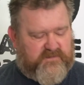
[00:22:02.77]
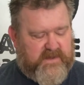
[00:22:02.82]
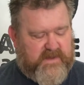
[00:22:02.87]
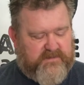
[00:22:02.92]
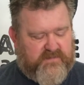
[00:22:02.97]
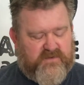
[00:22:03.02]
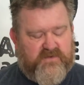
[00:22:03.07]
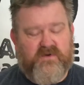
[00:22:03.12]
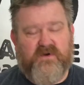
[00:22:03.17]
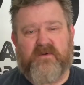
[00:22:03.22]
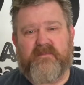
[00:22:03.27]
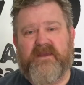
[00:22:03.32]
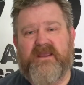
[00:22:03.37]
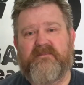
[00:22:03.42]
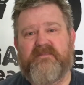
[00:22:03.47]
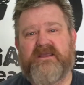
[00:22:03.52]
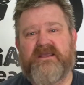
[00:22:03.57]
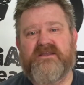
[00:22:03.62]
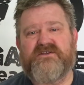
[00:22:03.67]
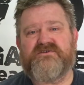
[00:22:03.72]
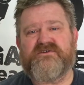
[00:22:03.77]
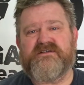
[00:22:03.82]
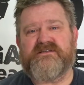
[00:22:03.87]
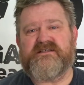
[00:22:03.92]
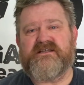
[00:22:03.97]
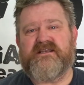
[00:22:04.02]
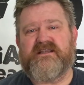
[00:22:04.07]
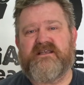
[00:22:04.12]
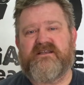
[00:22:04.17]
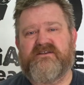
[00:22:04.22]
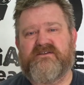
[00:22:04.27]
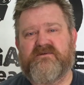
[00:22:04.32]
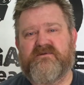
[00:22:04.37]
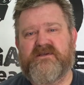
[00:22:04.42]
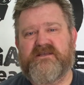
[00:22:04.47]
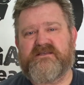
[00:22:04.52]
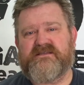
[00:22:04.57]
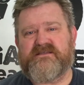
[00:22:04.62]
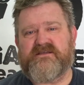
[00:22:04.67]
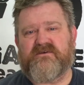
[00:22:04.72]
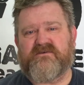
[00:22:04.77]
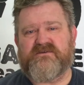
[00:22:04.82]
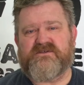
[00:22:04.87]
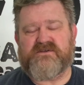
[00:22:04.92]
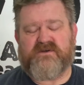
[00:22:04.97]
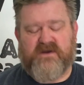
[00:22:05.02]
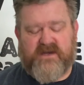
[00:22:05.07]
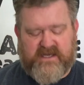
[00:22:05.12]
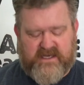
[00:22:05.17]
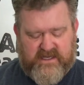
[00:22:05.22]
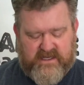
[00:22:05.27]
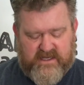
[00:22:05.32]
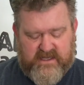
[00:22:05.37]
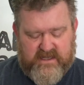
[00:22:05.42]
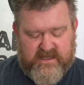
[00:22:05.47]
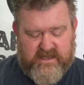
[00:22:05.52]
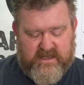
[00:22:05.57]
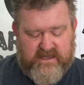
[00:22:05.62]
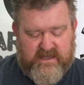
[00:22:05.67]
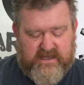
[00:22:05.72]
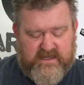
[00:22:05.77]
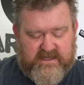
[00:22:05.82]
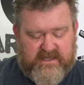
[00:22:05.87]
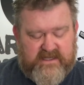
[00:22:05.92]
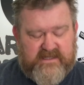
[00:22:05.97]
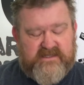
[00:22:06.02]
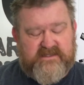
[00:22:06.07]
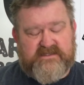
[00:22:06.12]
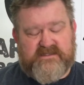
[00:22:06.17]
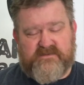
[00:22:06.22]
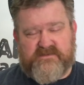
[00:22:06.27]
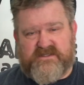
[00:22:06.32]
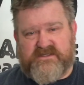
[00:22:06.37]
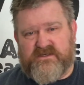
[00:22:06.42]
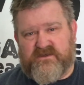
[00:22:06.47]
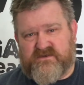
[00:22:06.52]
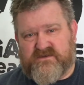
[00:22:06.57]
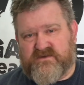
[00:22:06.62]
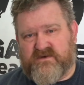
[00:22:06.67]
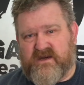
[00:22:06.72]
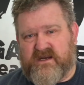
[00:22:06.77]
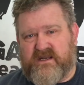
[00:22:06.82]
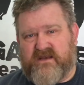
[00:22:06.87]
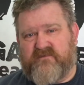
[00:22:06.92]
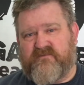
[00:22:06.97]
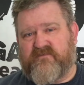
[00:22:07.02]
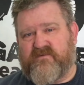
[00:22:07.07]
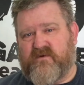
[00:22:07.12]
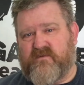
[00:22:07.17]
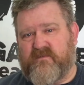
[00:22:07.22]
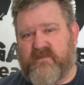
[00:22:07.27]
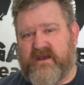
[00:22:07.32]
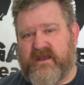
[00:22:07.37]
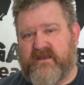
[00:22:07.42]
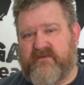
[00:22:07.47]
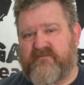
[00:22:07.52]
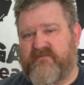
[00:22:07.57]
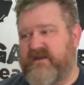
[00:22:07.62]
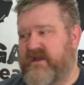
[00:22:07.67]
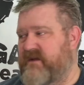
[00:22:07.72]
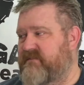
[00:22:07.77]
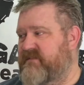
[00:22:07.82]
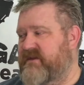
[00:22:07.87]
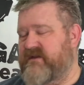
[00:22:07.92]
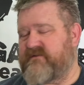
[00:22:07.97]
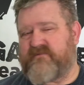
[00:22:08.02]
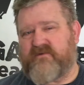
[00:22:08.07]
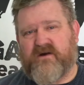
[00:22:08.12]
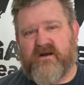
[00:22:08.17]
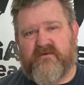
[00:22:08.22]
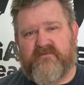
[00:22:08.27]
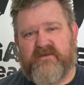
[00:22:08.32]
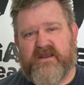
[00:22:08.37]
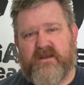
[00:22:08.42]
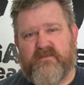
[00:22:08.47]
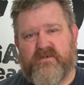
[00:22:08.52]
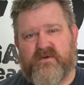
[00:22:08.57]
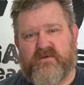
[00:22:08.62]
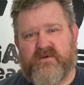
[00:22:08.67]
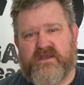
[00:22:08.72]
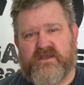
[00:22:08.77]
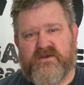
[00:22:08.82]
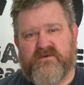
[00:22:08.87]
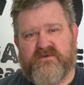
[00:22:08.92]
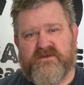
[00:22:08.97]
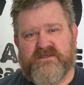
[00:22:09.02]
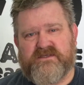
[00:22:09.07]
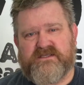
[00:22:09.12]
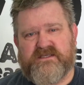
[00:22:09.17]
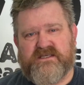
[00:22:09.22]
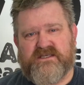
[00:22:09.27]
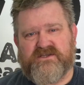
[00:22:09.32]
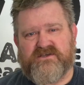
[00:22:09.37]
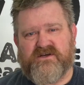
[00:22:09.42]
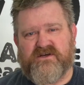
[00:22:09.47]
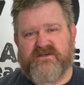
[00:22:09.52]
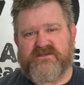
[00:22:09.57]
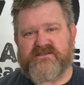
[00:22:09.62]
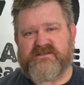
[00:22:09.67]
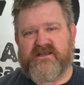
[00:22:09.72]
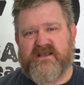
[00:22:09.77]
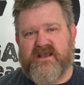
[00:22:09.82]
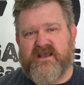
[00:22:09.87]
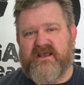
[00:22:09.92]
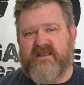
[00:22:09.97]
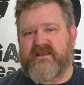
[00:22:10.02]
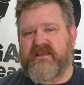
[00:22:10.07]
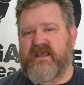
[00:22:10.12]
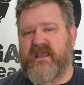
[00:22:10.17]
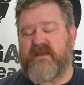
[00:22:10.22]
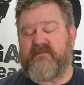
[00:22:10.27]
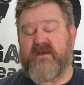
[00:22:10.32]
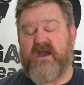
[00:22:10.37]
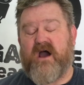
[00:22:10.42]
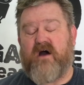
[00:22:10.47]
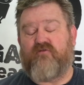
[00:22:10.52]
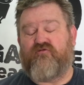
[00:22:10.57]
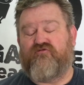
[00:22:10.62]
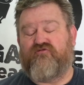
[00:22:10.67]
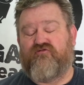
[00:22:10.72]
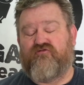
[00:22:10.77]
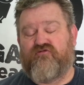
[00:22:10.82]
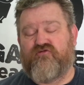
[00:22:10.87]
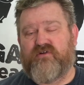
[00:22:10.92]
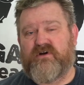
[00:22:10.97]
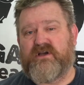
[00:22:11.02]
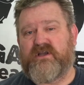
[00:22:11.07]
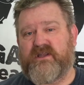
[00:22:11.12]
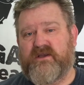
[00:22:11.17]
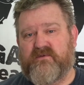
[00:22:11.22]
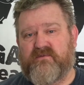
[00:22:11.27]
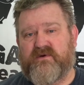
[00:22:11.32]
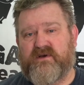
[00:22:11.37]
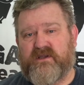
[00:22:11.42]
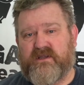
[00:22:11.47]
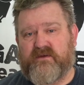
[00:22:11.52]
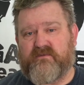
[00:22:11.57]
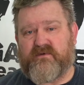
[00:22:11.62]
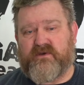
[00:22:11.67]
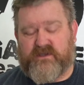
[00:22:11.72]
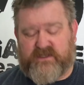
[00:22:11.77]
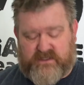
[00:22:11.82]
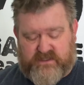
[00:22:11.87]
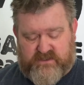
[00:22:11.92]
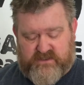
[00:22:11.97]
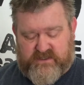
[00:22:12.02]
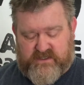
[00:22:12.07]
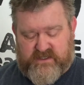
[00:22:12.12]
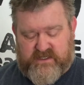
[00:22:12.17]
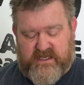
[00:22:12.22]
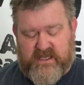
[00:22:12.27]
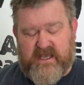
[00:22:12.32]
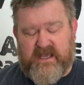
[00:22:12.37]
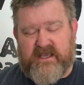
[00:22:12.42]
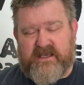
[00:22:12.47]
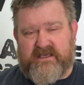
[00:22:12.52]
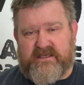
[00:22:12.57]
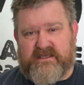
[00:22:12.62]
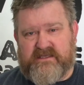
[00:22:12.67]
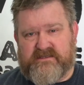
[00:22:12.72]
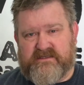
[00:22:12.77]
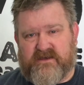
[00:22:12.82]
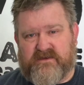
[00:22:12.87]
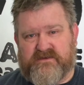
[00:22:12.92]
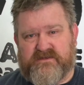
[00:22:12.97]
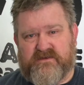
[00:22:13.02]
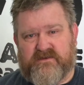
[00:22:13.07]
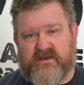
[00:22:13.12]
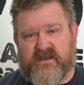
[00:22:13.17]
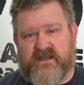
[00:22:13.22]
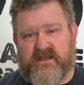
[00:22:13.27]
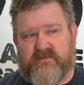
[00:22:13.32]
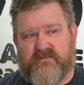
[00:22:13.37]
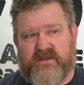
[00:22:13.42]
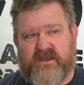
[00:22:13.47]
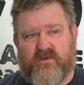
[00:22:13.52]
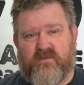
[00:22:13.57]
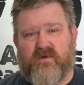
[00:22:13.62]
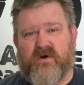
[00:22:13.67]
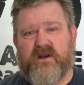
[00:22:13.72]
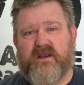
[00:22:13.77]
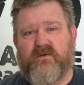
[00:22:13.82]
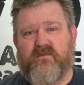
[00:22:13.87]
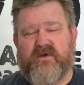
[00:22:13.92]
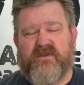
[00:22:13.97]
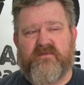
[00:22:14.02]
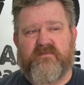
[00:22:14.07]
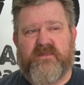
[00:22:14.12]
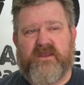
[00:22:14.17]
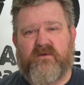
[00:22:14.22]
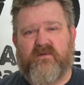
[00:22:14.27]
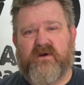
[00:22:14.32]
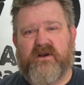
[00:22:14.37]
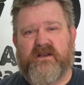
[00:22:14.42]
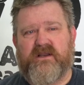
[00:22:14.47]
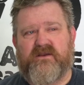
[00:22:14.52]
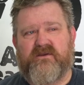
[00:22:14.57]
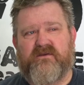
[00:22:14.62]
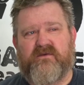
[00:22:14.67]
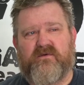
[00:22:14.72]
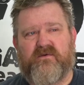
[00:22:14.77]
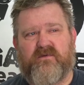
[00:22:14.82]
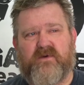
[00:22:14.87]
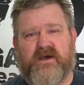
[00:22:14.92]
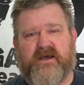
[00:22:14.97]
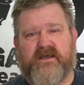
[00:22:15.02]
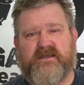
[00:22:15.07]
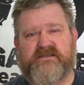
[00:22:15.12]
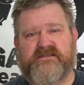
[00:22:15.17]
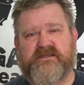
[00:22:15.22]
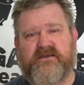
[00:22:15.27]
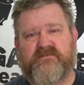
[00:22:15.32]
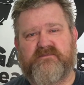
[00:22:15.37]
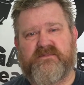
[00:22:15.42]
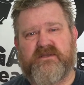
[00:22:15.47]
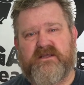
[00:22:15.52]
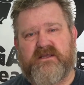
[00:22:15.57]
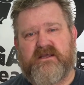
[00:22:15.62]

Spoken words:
people who are maybe interested in doing silk screening. He did some silk screening for my family, for our family reunion t-shirts. Came out really, really, really good. He's also going to be working with me. We're going to do some